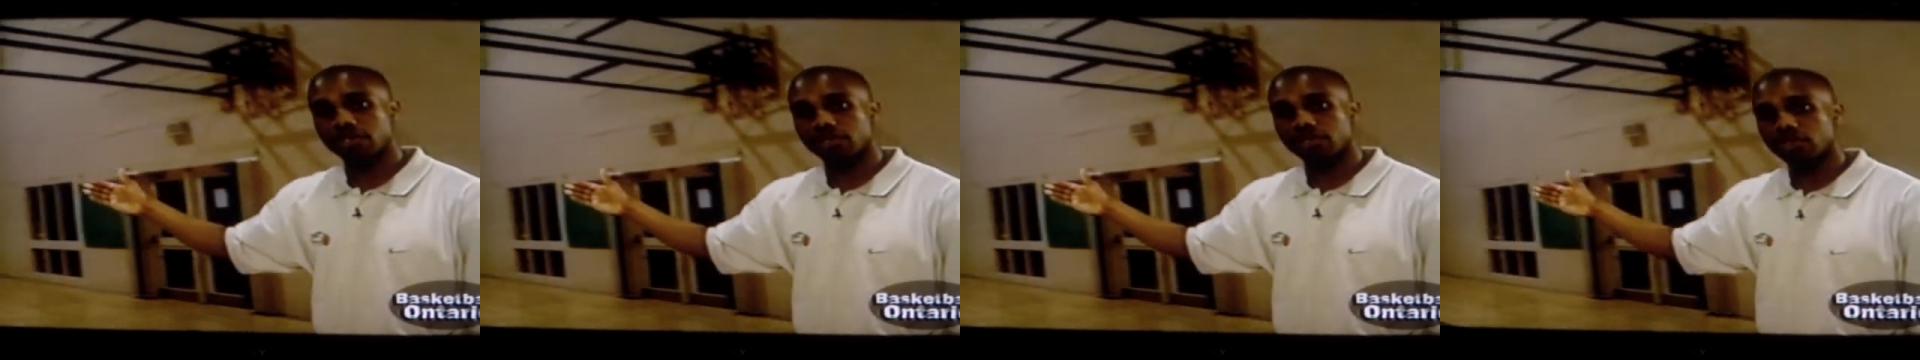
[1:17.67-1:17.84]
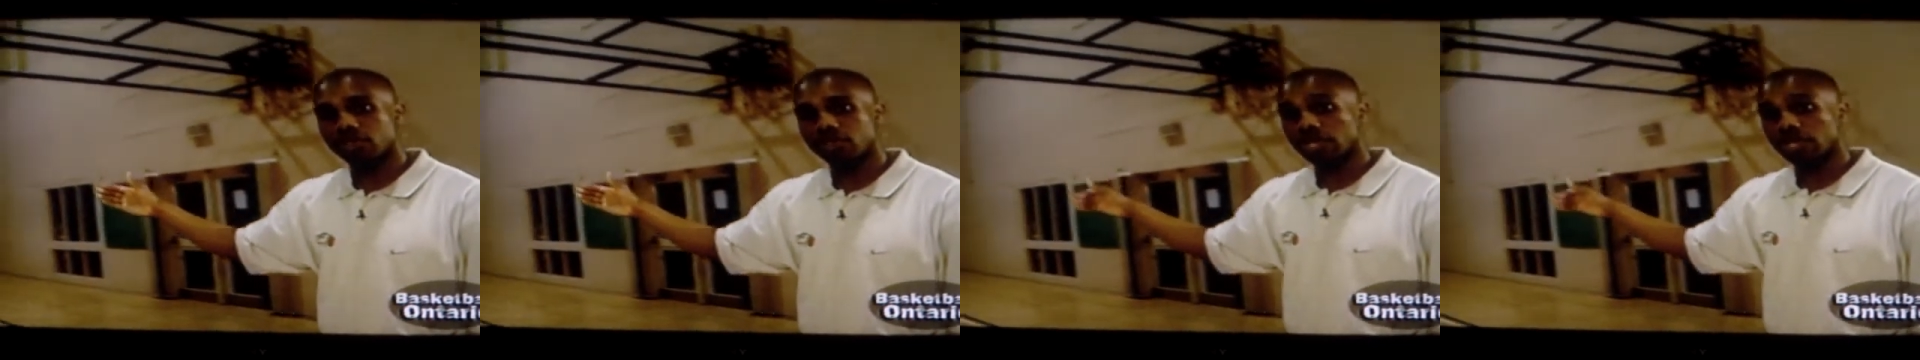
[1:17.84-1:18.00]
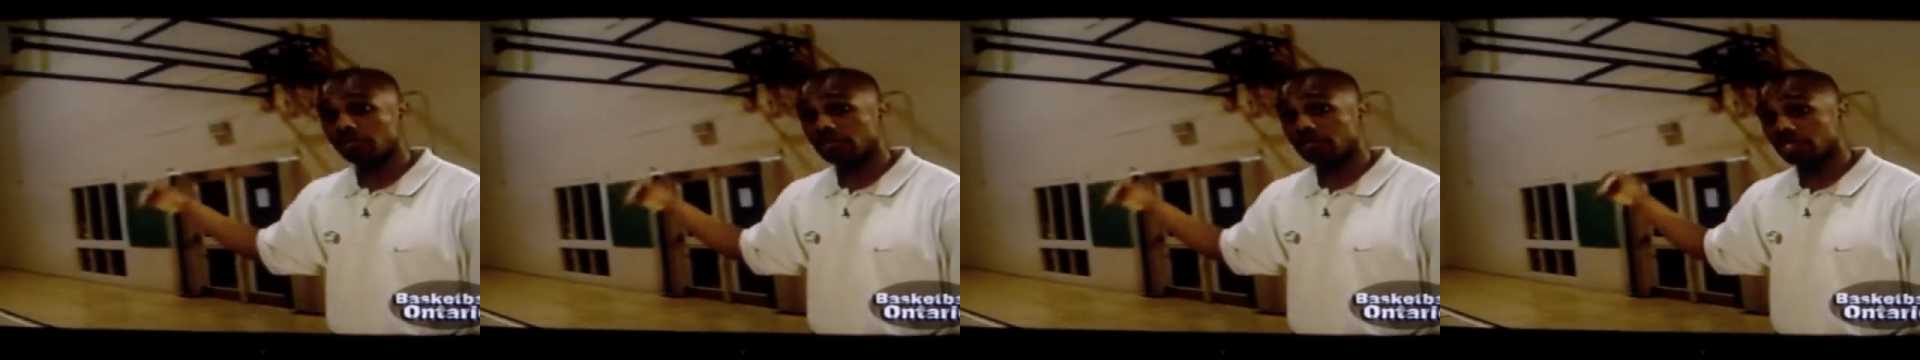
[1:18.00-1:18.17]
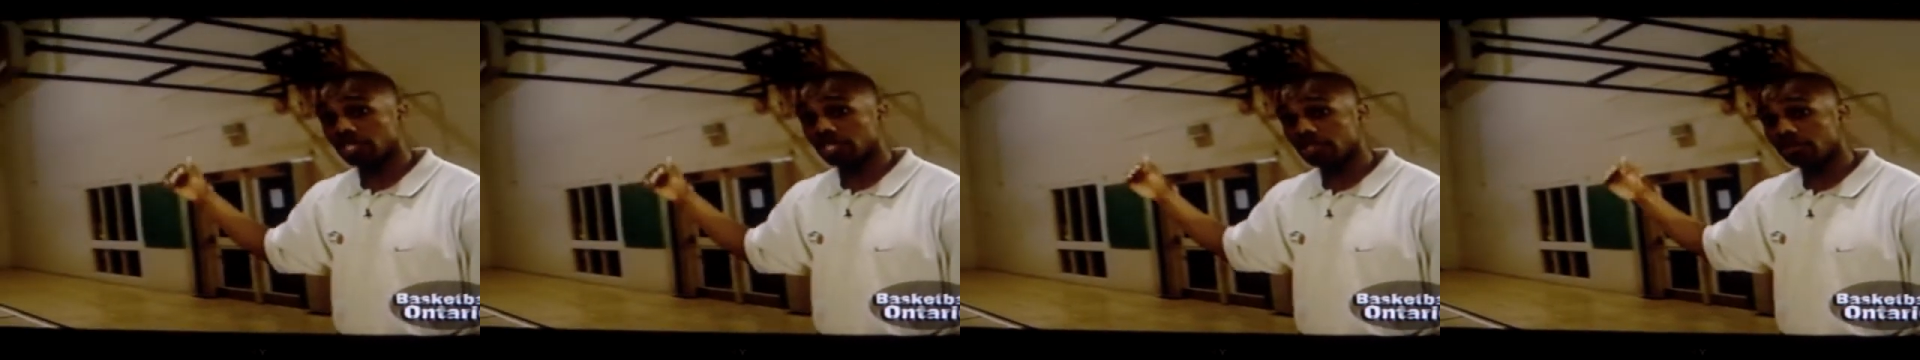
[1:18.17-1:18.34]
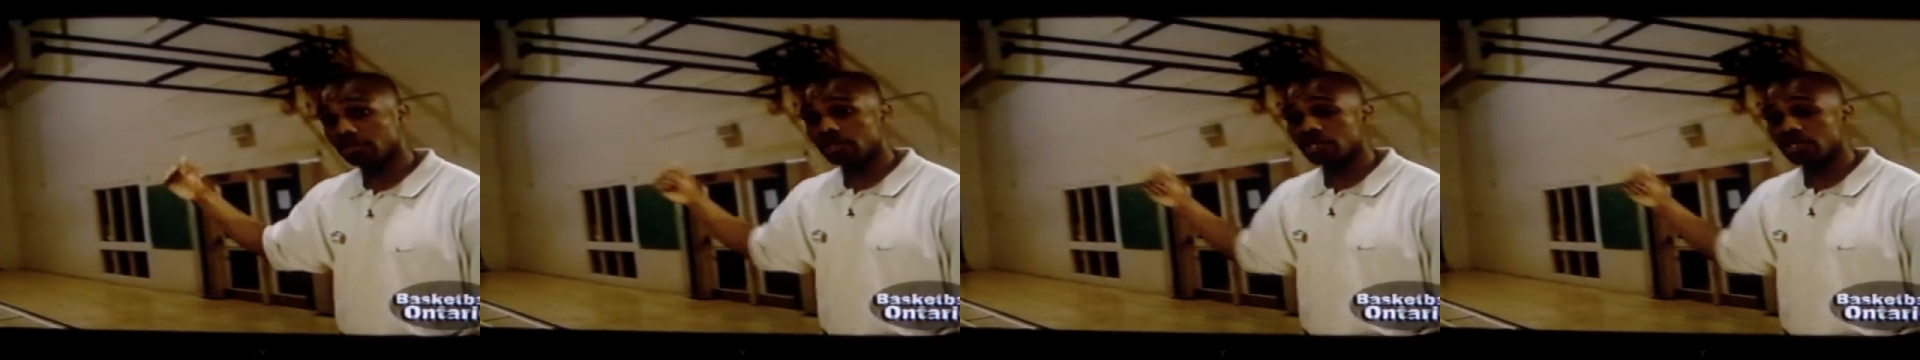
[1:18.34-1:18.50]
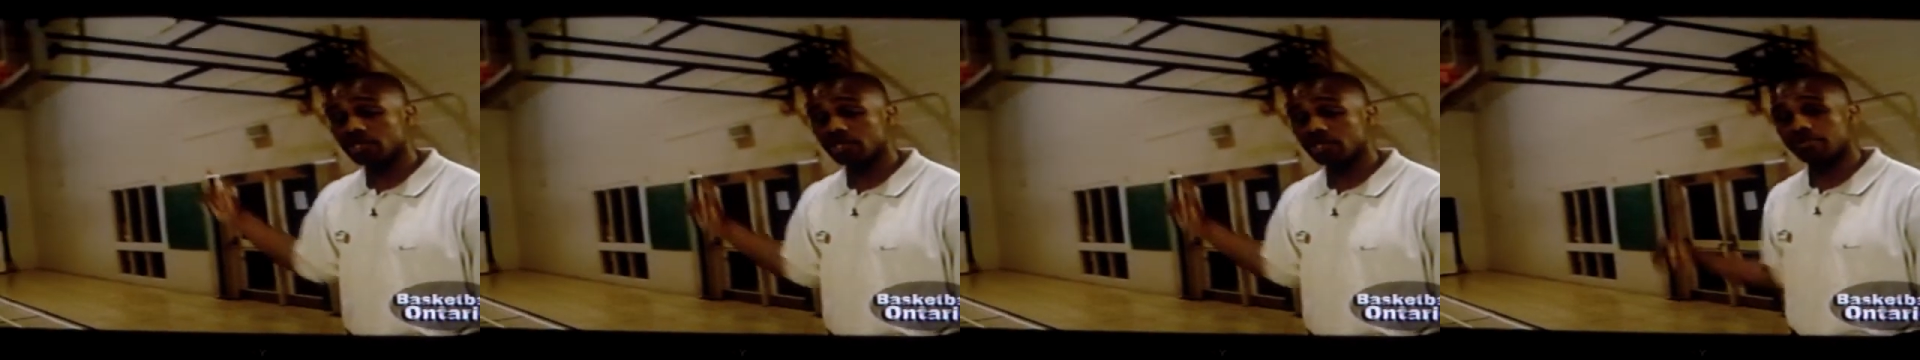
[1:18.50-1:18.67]
So you have to keep
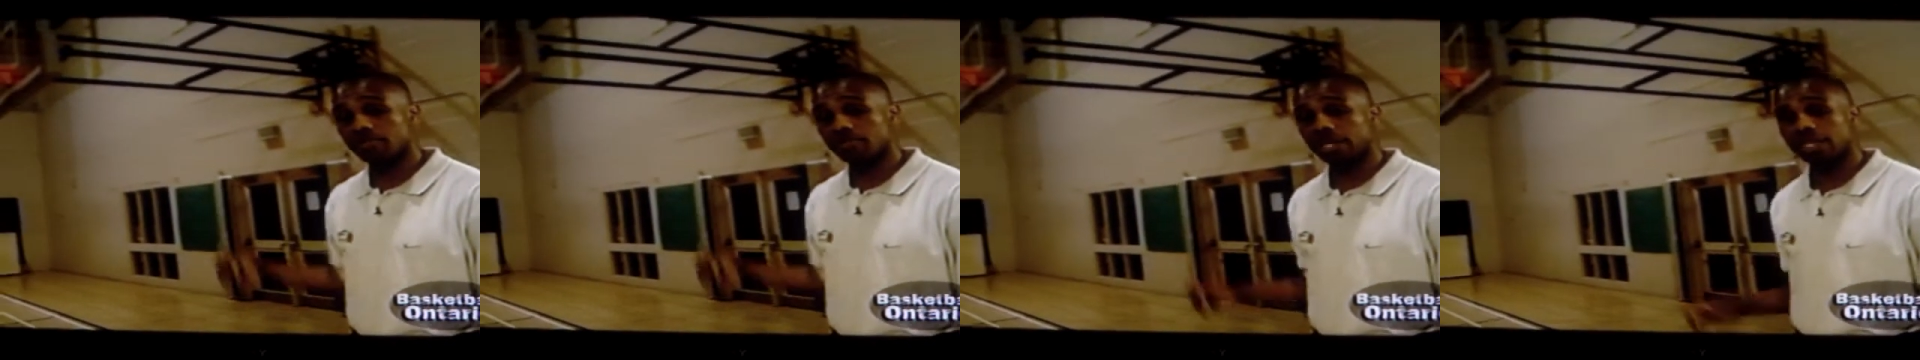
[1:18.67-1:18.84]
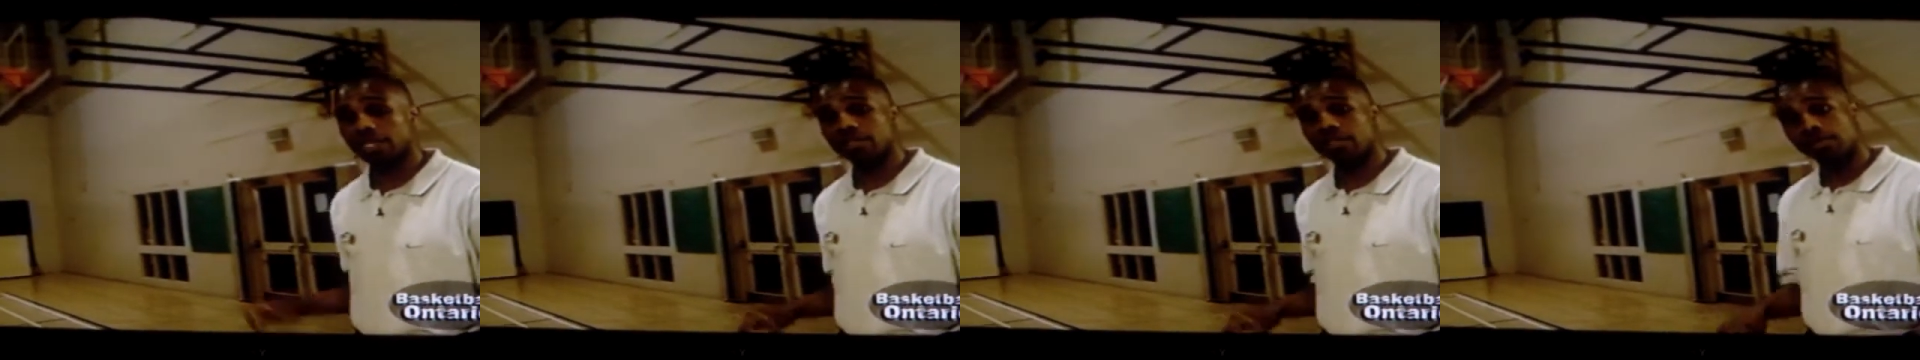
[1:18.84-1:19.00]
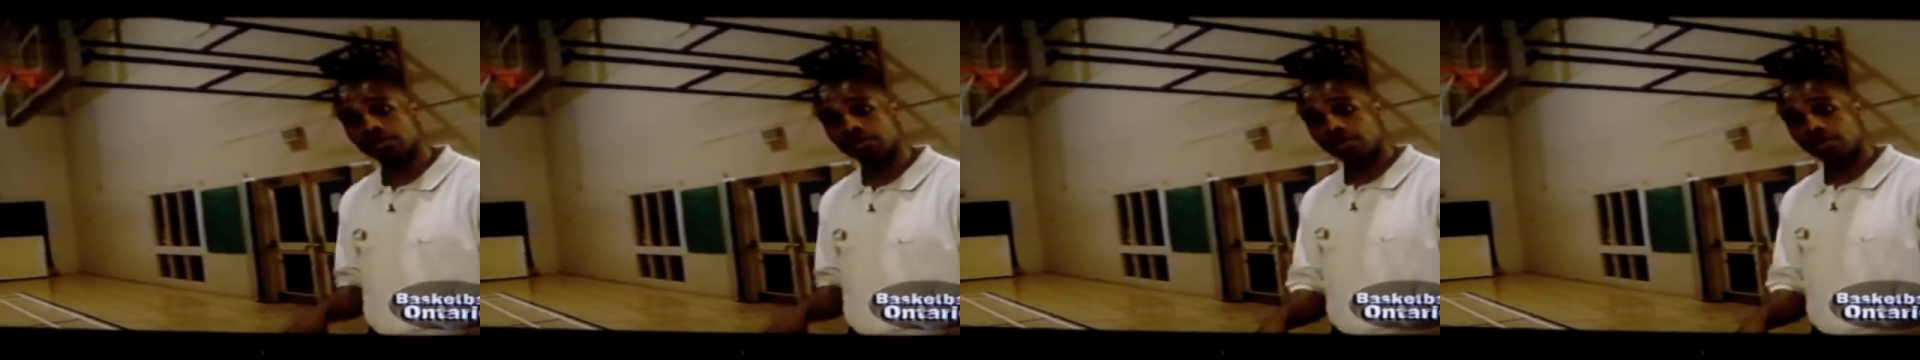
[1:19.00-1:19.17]
this in mind.